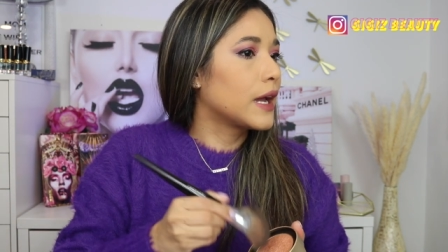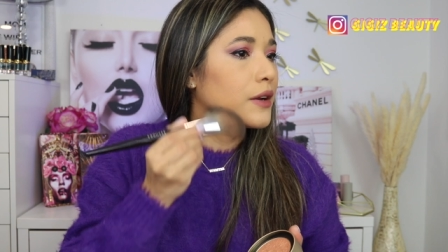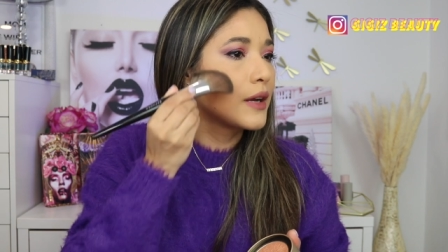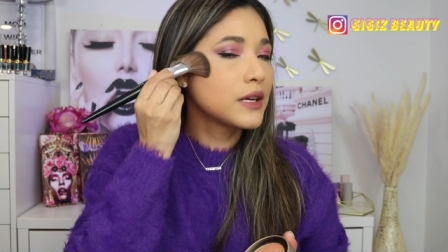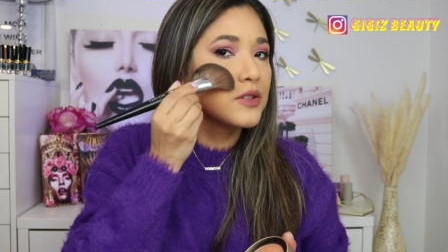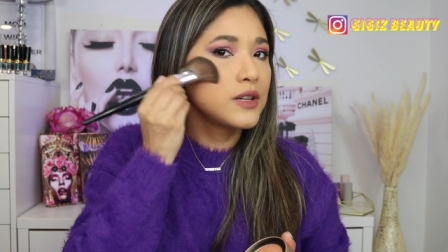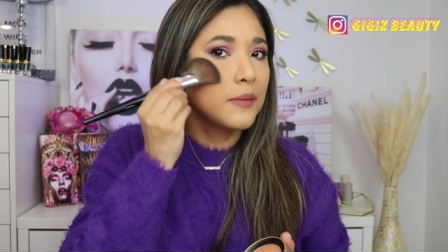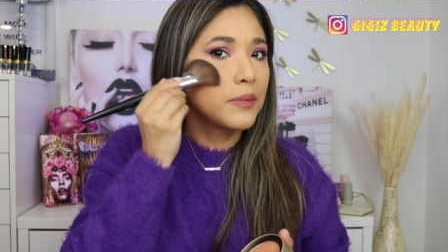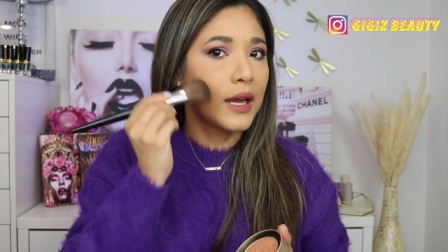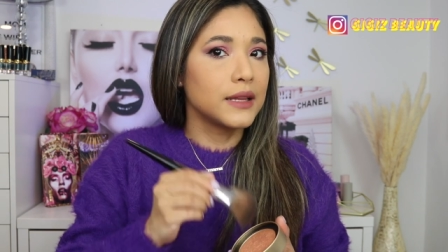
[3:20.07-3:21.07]
I could actually
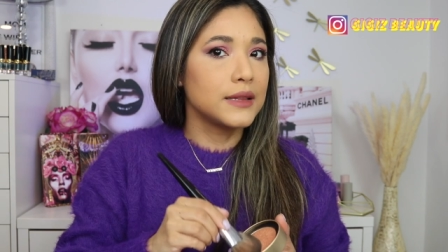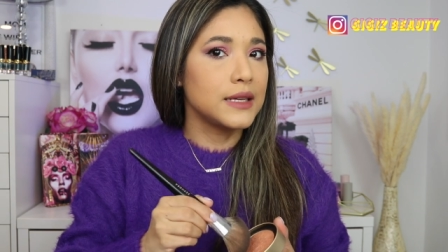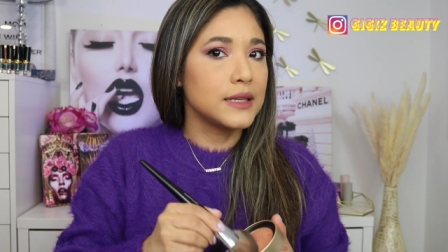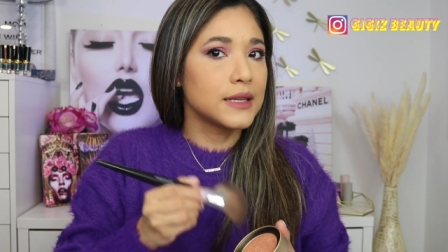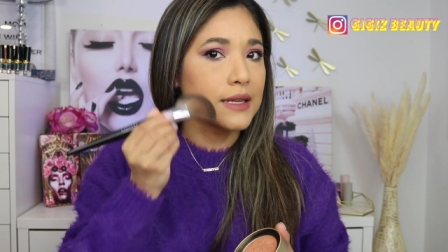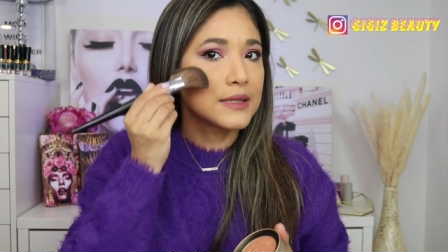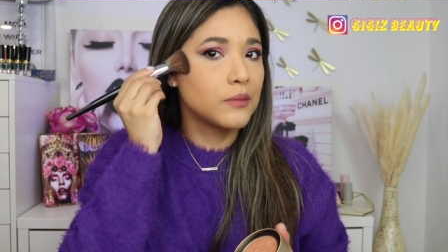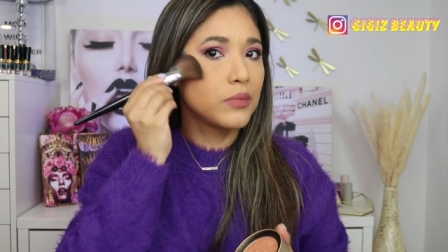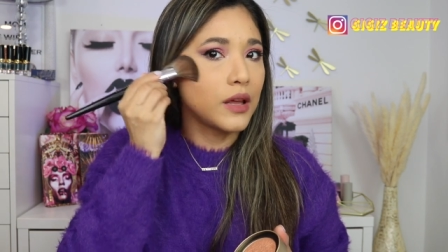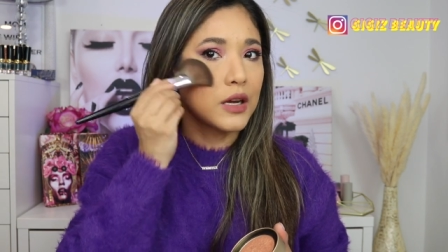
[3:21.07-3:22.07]
apply these as
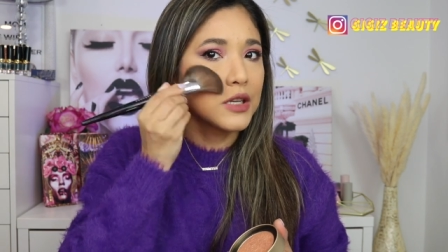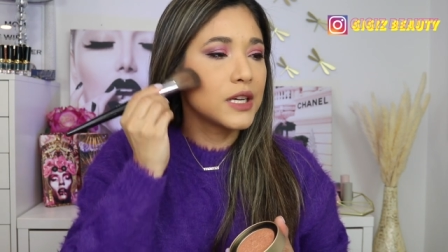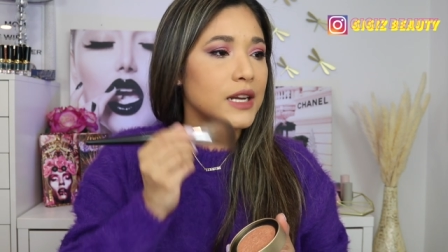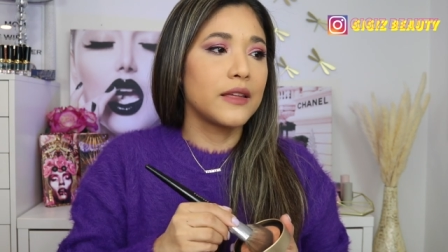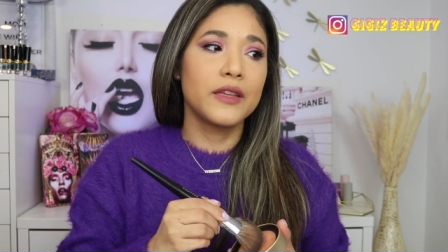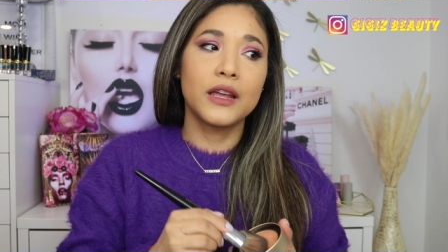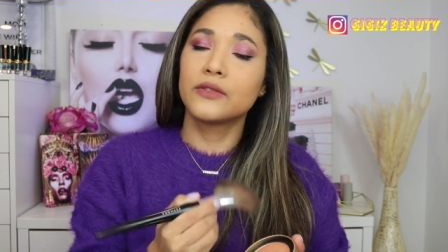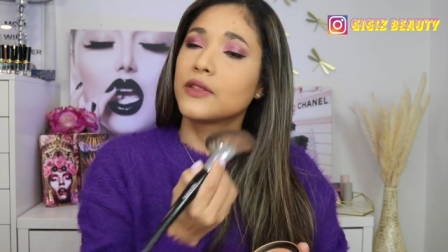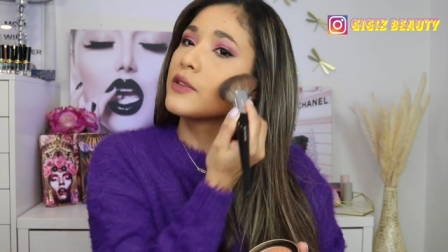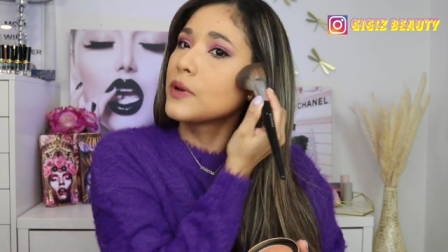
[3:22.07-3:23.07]
a blush, and I
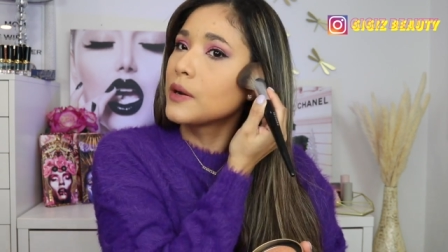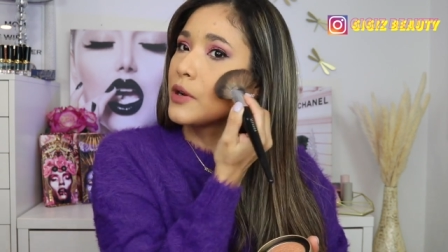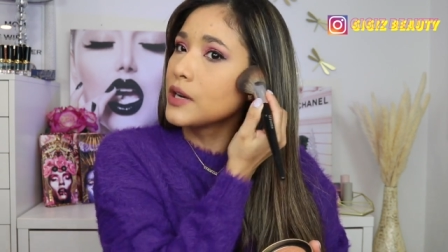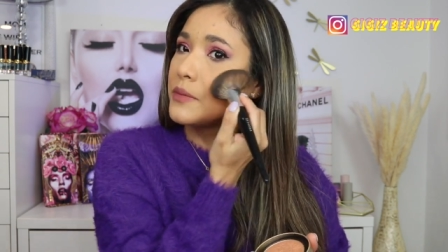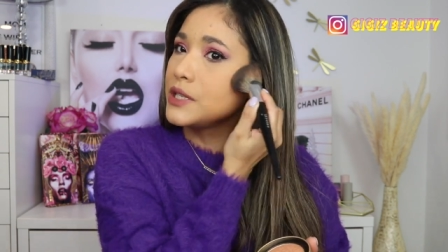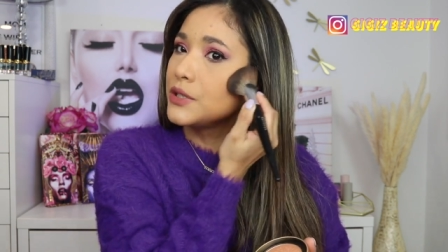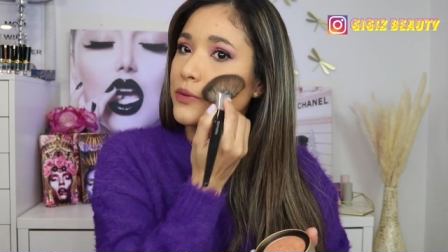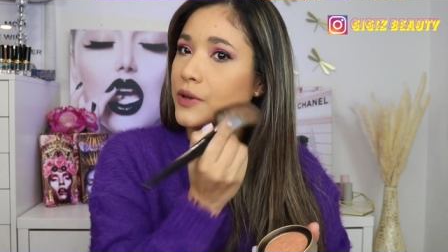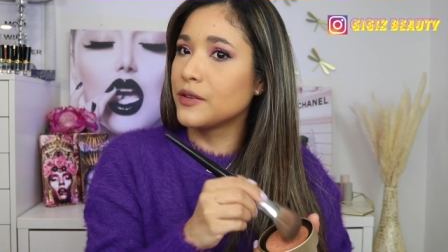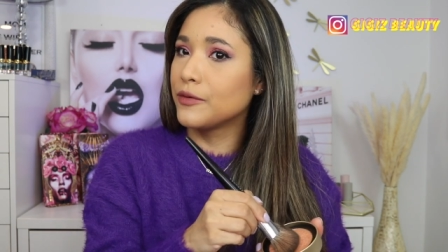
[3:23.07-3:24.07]
think that's what I'm gonna be
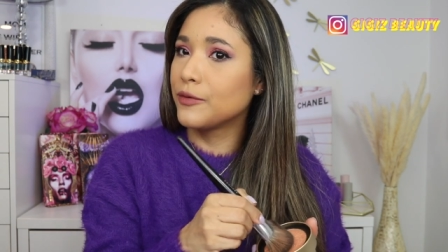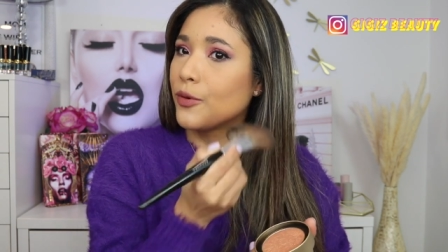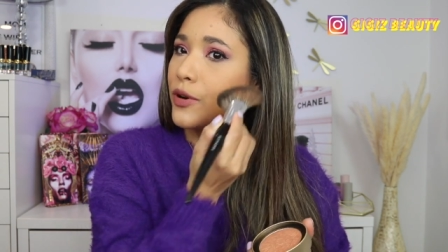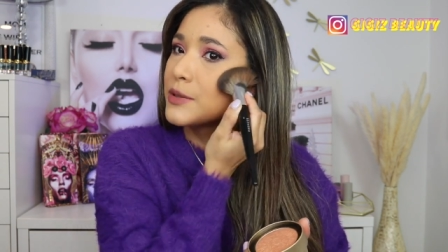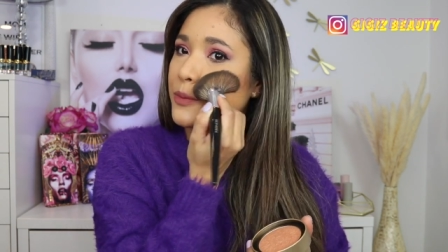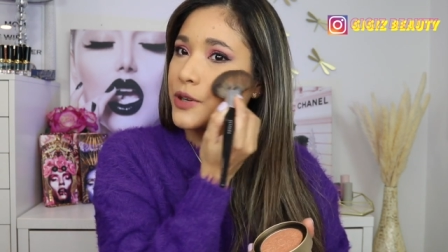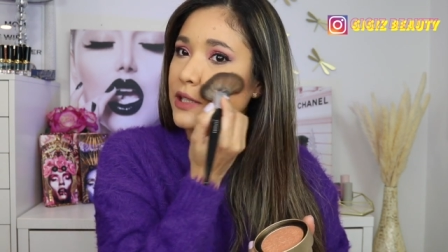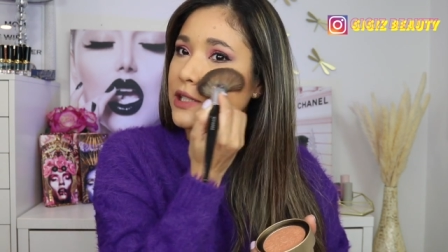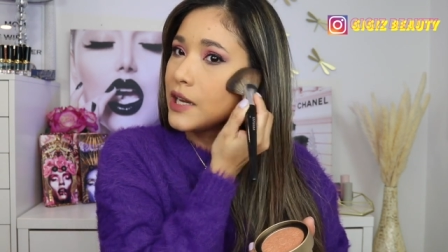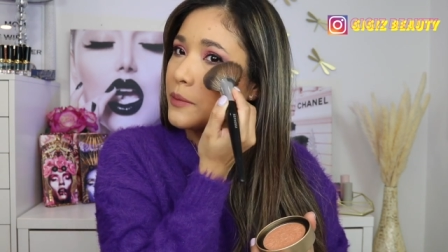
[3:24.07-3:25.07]
doing for
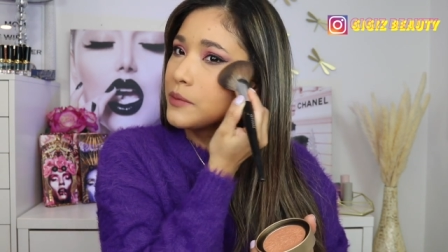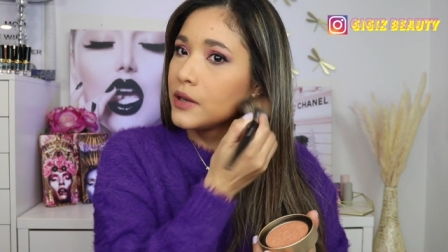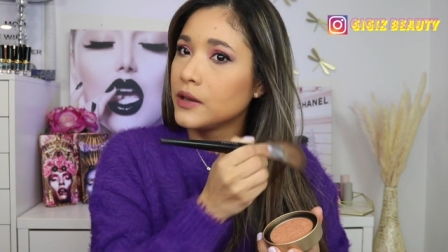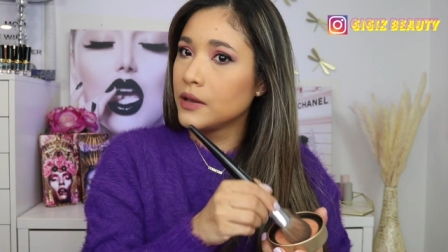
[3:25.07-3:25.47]
springtime.